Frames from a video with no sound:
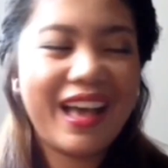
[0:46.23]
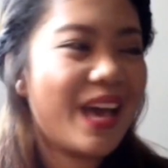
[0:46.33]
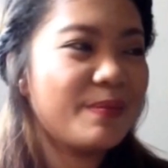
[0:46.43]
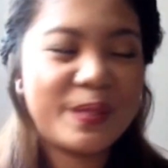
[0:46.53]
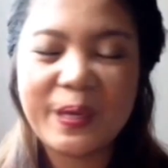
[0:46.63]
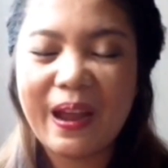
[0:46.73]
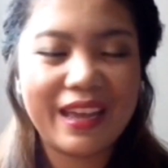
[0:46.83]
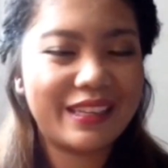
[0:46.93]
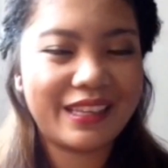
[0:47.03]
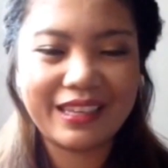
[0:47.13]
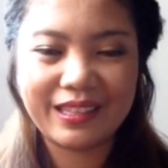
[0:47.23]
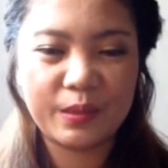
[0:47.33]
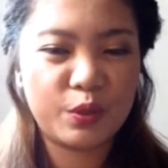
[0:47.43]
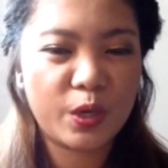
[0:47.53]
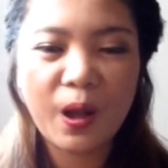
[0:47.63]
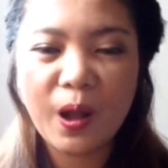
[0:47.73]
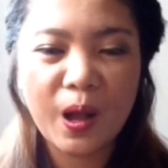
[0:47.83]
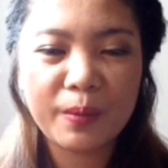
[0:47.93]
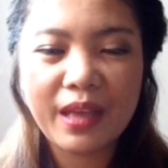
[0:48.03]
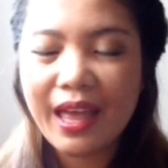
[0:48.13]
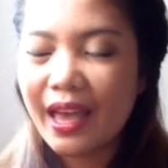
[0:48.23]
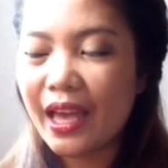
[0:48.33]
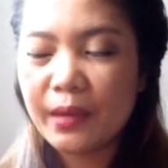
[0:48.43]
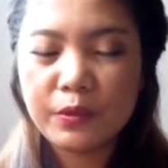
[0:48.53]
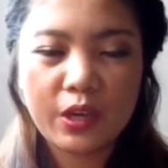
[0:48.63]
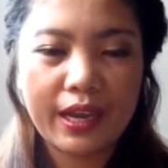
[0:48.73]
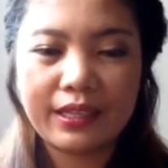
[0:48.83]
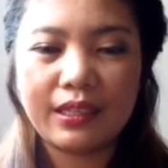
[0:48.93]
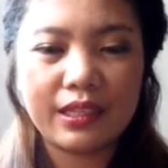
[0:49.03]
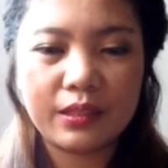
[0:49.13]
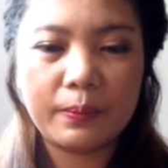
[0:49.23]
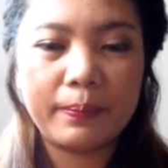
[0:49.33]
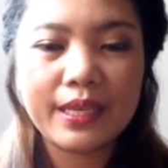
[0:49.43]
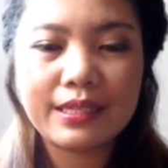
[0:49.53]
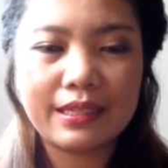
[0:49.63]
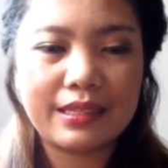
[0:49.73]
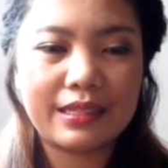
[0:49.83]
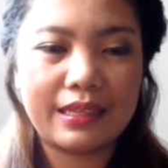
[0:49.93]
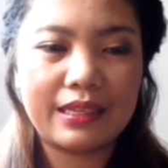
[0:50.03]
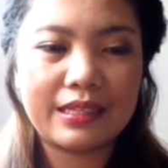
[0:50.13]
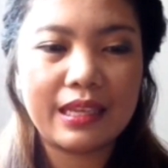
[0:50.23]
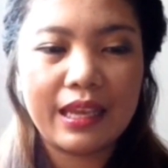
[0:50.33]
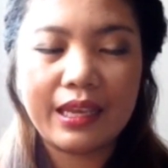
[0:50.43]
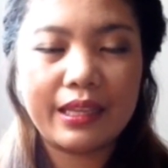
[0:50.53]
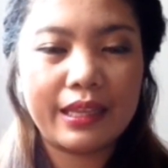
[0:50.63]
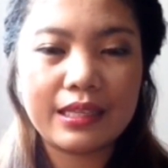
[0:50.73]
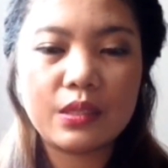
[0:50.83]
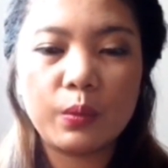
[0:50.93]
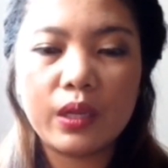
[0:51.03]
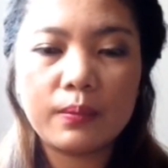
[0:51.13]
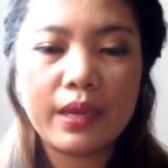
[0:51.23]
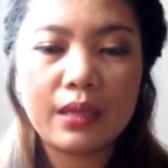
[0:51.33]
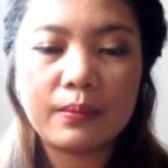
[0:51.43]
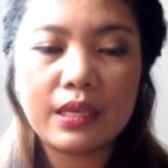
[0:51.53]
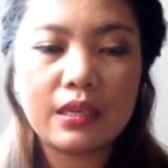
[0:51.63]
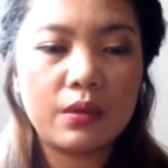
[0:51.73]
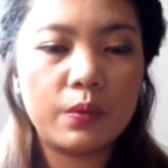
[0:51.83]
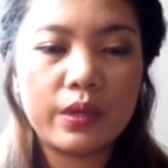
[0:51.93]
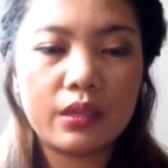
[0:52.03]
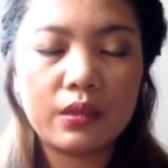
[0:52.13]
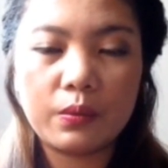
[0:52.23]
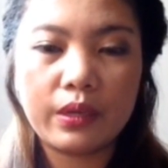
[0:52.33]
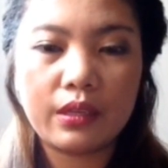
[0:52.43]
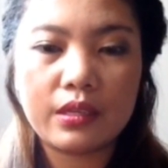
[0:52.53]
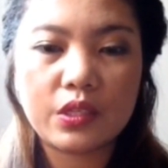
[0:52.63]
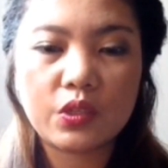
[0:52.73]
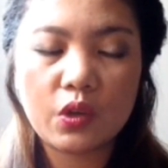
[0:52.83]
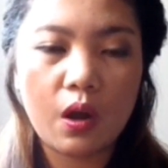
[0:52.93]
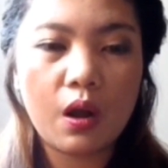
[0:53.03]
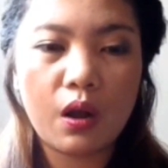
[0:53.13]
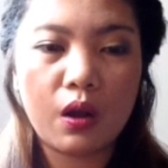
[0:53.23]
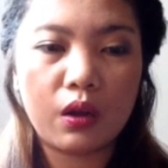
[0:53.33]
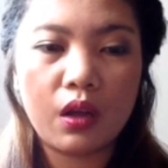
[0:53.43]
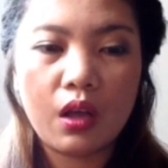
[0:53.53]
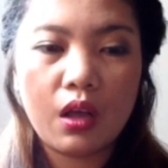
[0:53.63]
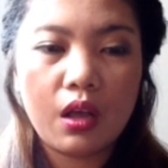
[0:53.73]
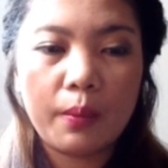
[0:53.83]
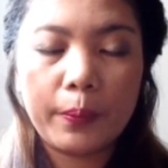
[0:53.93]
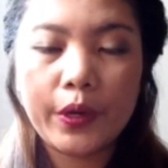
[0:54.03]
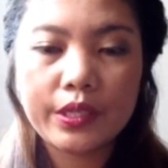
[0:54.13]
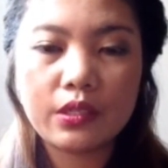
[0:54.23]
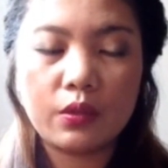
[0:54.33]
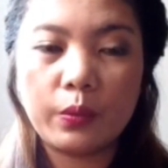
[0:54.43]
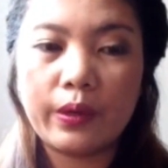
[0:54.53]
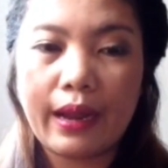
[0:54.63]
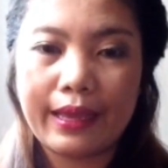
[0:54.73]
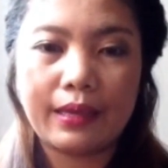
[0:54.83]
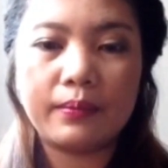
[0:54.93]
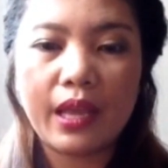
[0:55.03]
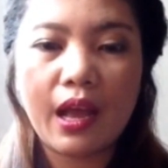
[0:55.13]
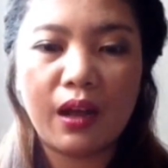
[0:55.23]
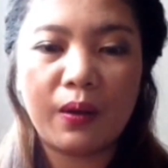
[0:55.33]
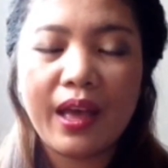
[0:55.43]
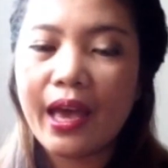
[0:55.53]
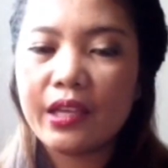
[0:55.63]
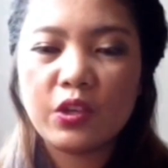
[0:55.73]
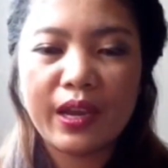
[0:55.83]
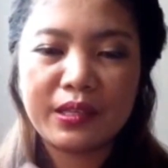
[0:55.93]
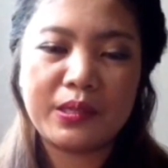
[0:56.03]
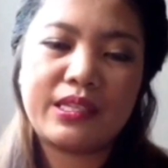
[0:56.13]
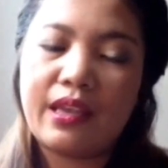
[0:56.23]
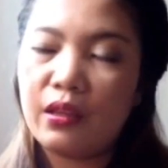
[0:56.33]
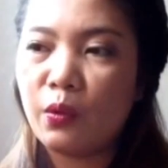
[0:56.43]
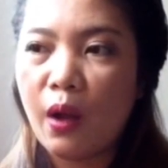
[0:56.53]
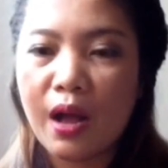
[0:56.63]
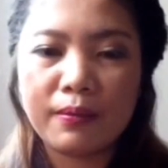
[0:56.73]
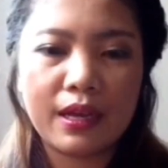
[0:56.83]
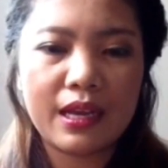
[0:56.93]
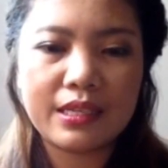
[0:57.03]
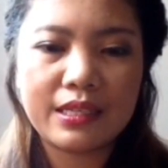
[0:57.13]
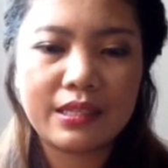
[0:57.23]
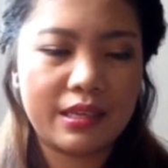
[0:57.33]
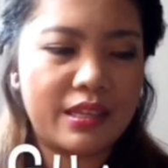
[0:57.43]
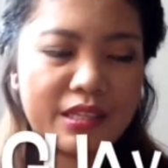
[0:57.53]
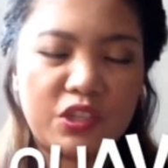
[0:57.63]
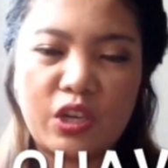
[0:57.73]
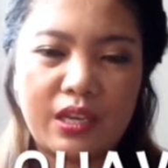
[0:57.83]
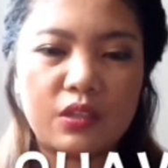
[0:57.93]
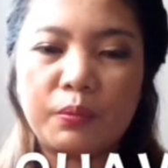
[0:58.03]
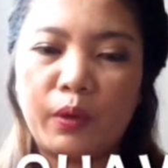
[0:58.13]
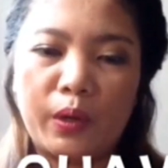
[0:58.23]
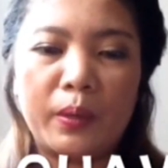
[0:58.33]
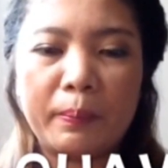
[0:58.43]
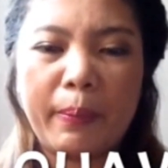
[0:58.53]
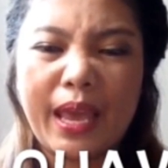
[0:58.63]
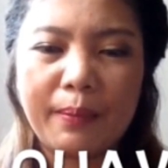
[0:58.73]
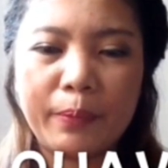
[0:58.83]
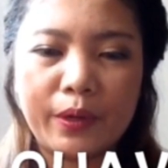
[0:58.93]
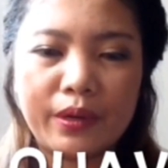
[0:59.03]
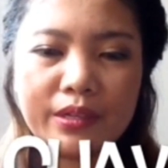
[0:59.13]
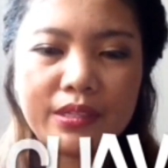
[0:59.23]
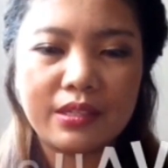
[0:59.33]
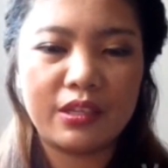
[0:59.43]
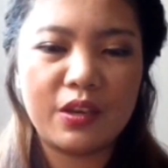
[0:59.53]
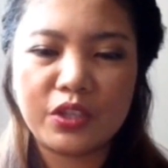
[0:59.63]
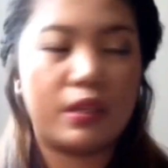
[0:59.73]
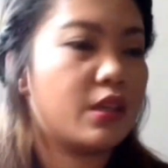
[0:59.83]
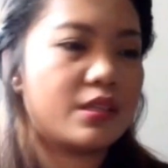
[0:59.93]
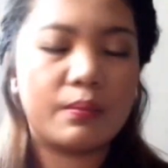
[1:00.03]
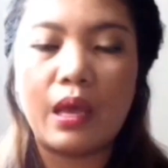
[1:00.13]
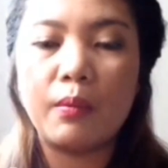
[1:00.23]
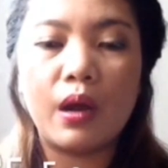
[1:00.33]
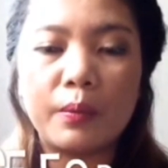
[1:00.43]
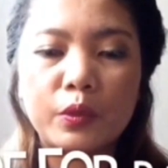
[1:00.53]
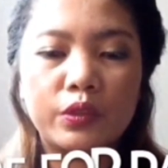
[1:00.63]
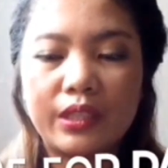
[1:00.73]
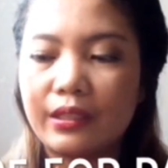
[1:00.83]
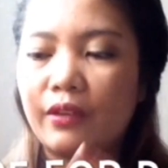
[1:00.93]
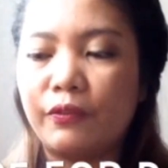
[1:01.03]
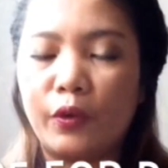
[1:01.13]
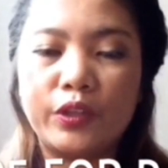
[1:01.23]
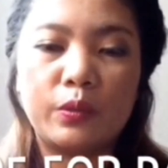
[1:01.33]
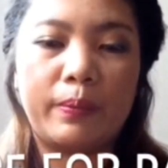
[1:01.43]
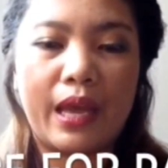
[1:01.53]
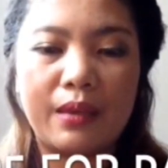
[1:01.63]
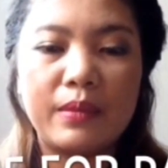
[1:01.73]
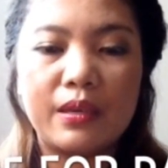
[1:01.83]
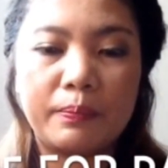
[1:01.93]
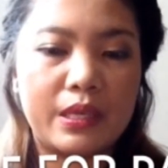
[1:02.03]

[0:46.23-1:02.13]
I've tried a lot of jobs, I've tried a lot of businesses, and that's what made me really, really strong person where I am now. I tried to sell guavas in exchange for papers, because my mom couldn't afford to buy me